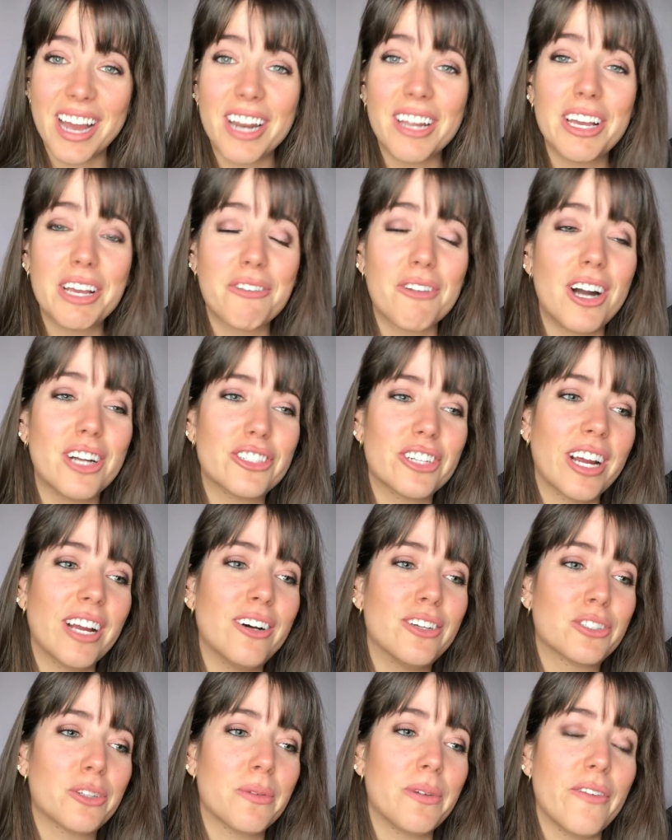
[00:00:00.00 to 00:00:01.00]
kind of like Roger
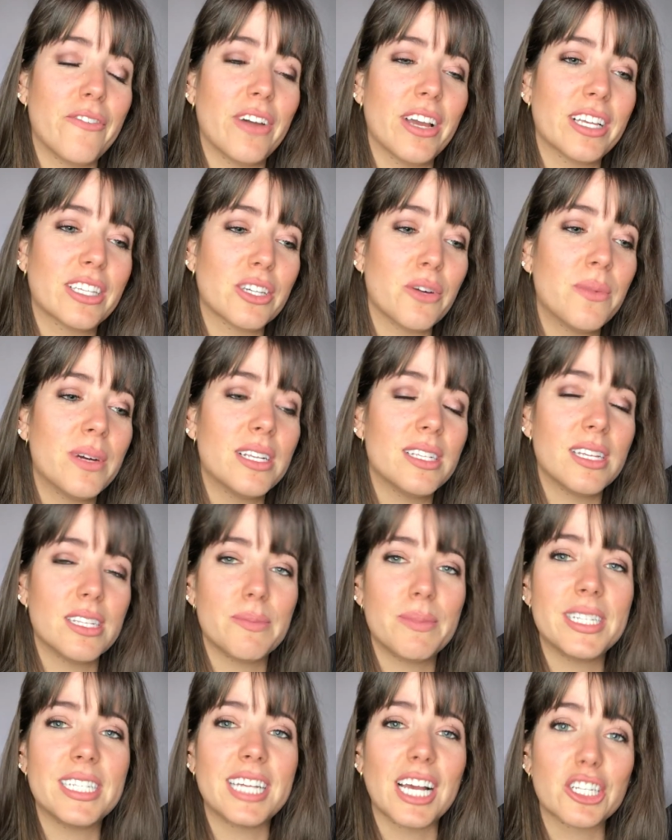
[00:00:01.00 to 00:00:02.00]
Ailes, or if like someone has
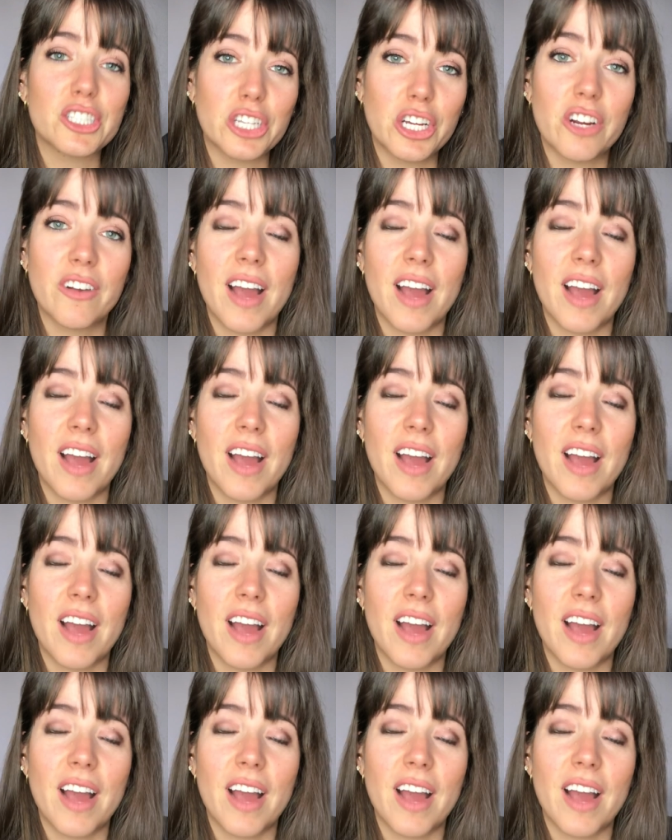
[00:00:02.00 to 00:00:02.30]
been sexually